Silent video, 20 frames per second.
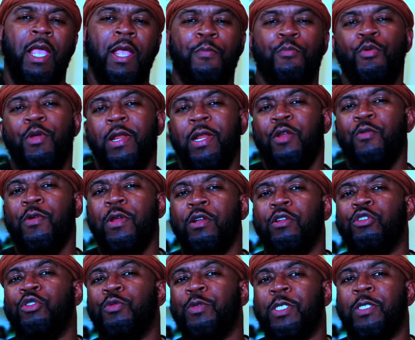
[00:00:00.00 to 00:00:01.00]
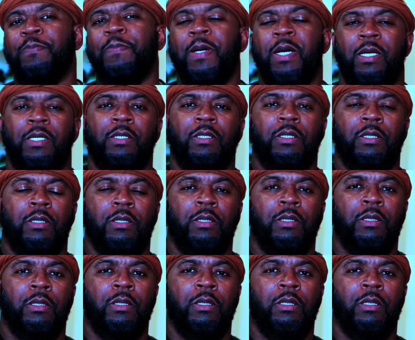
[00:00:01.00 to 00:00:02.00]
And Brittany Renner's response
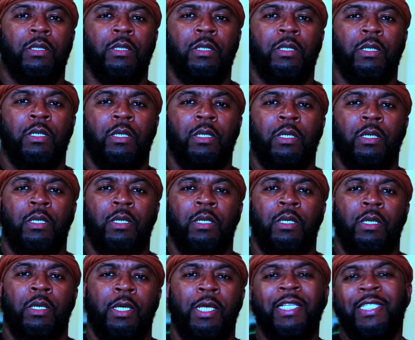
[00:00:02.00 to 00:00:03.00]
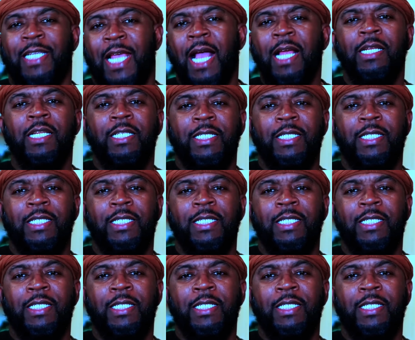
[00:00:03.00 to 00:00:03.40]
is kind